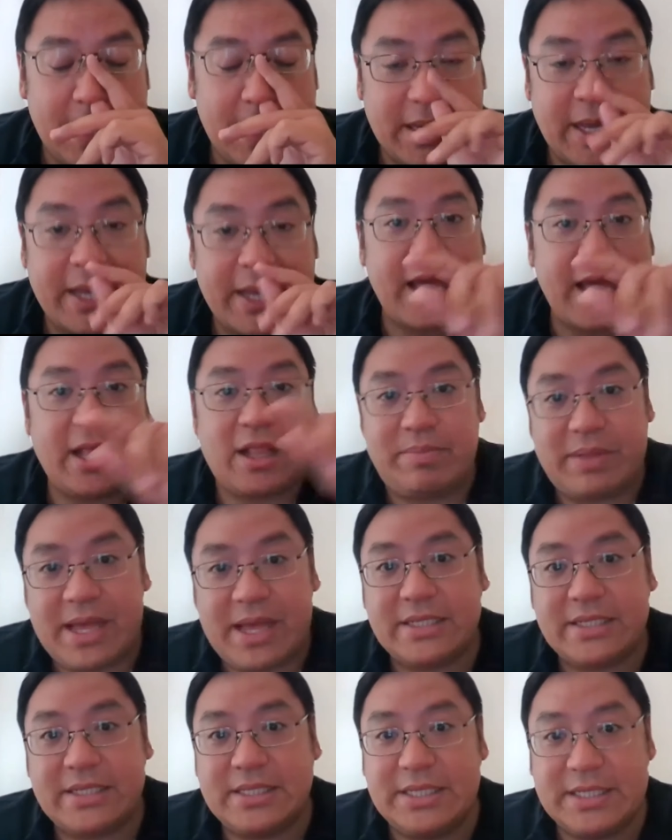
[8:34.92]

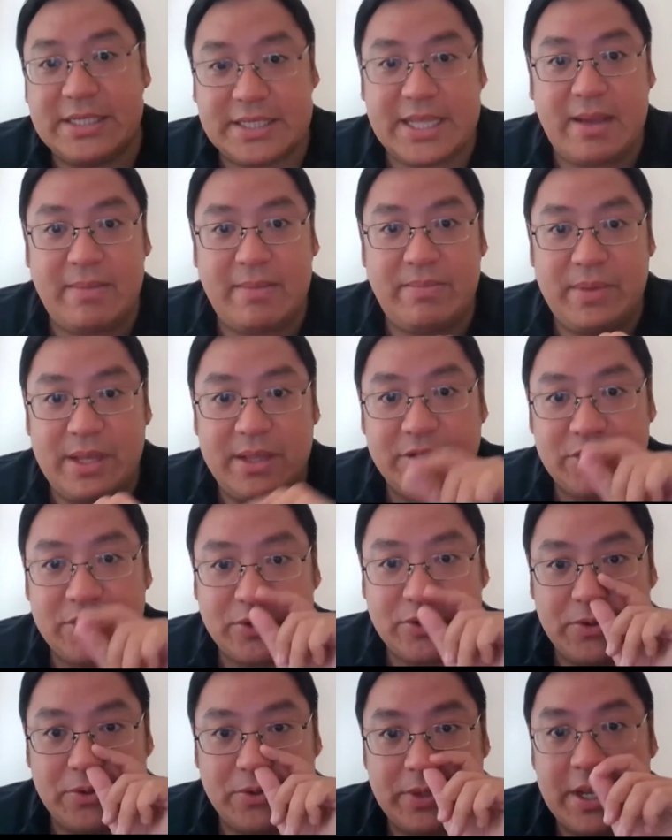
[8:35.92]
canaloplasty step in the
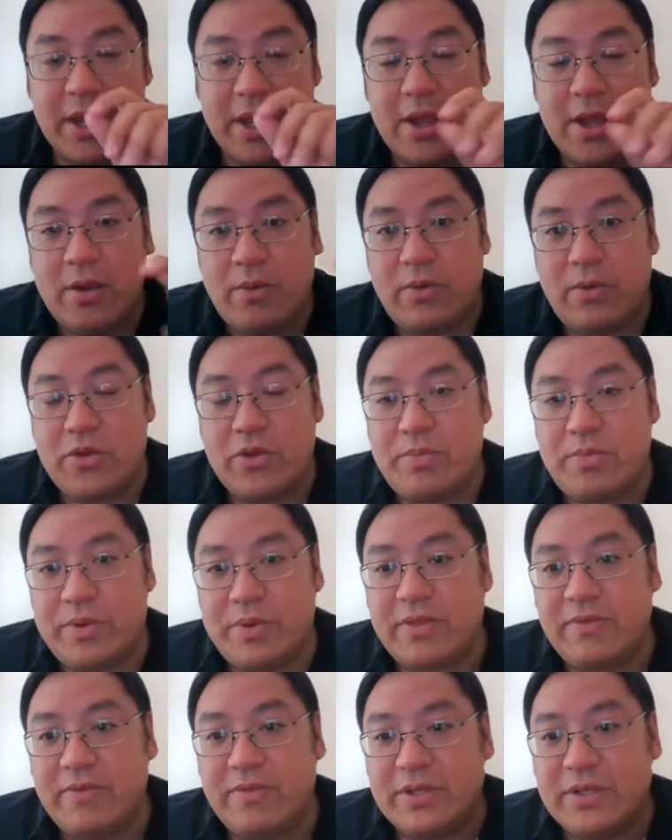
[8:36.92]
surgery where you
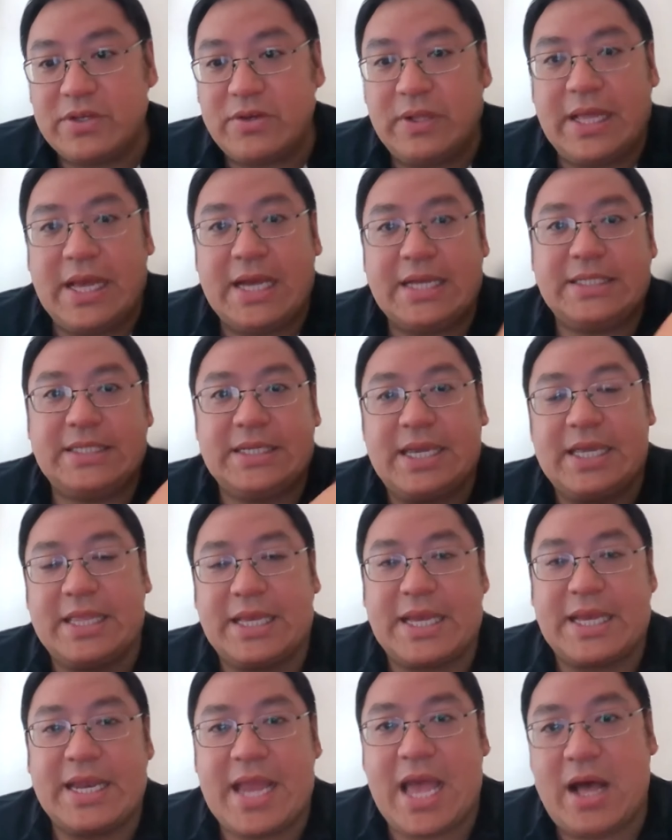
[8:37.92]
put the viscoelastic and the
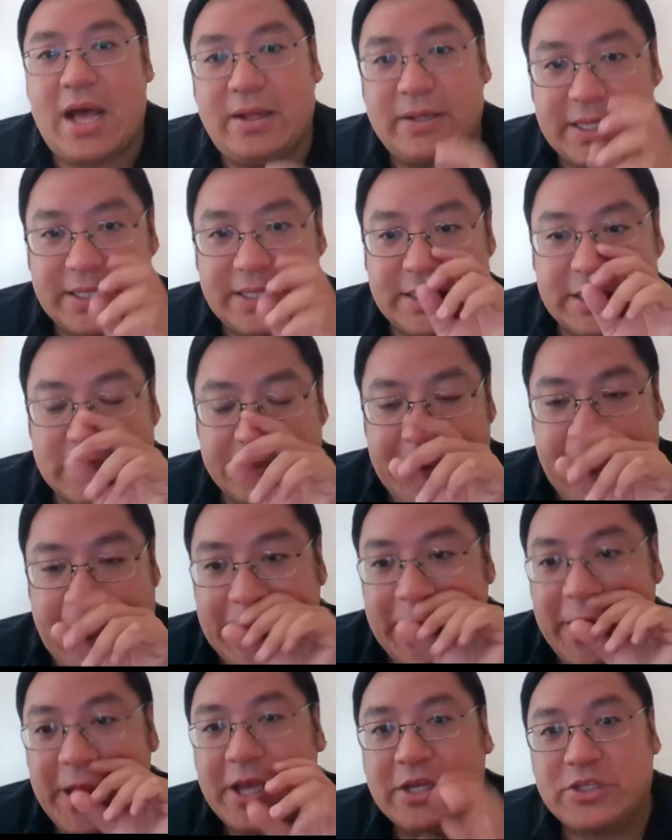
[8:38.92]
canal gets
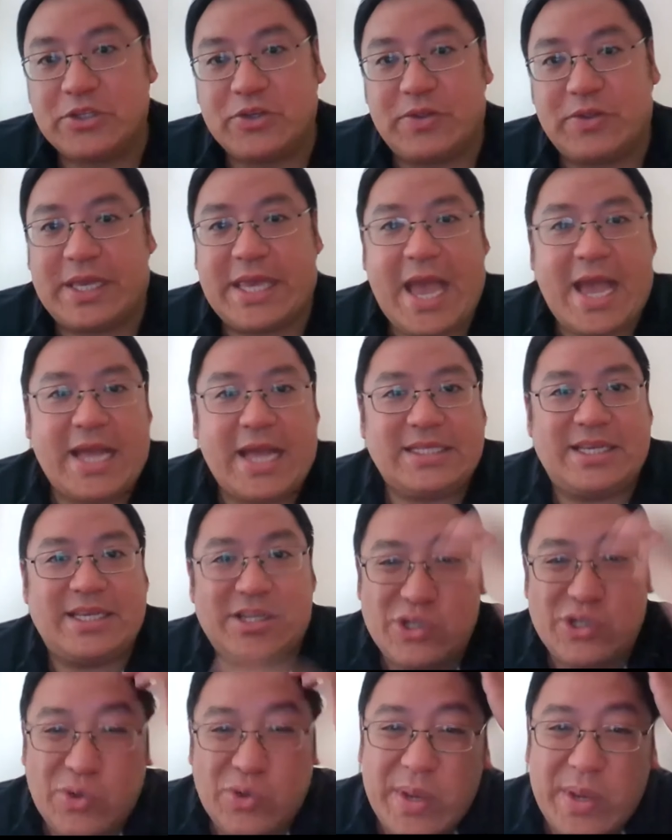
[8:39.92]
expanded. So the GAT's
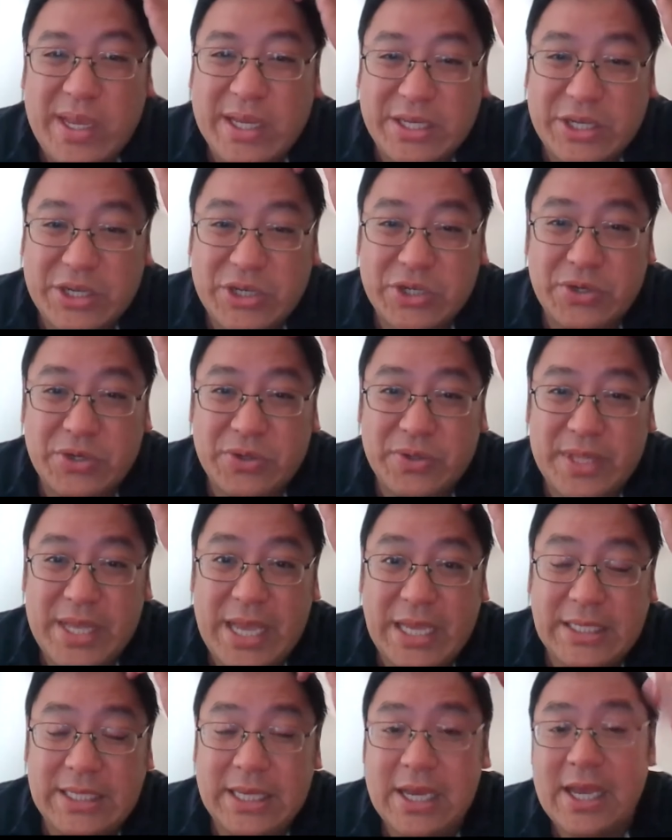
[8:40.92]
like doing additional
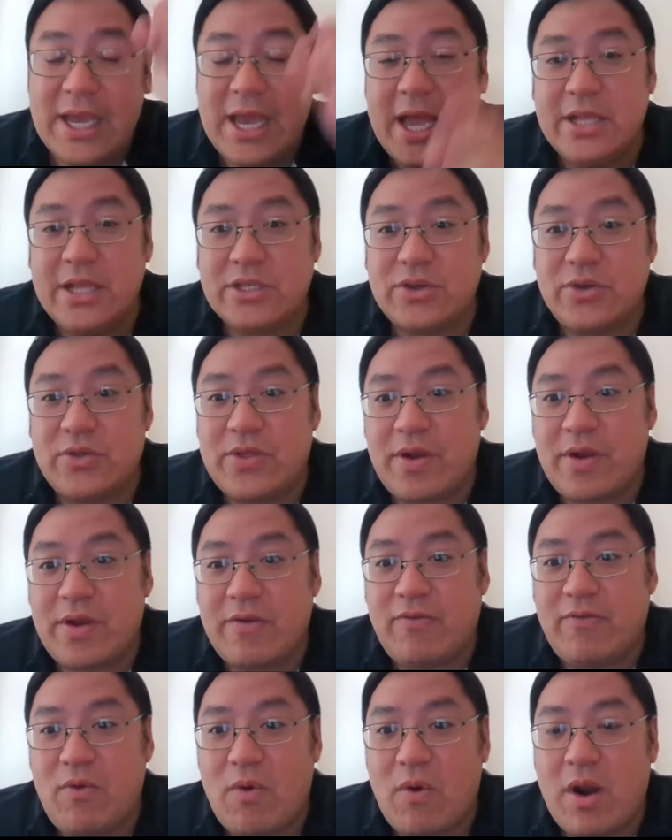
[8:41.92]
things. And so
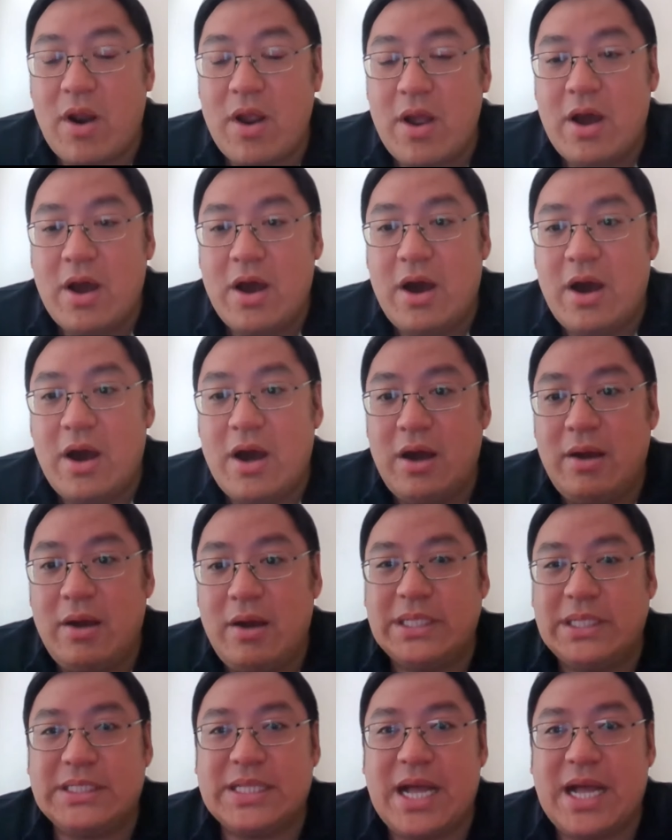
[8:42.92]
therefore,
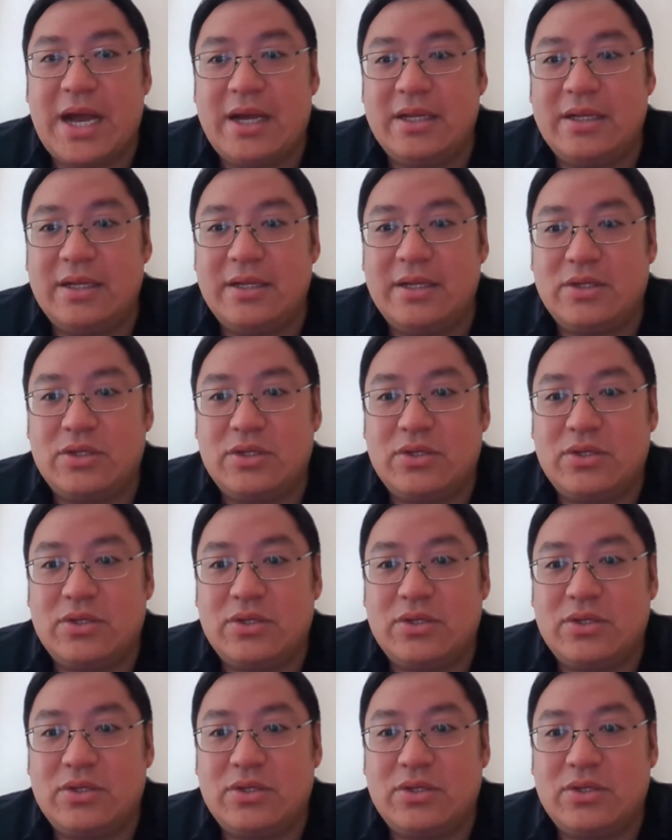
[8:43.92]
it's not